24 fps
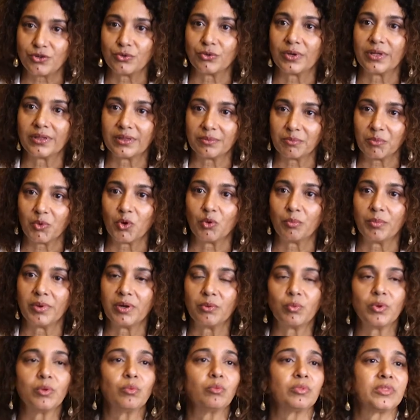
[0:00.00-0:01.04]
to at the
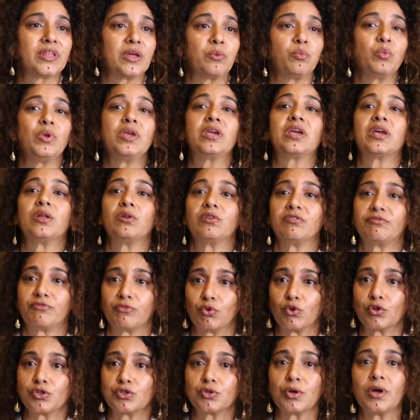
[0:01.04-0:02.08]
moment, than we can
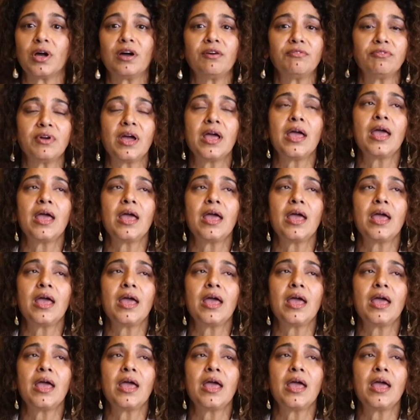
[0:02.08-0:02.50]
afford to.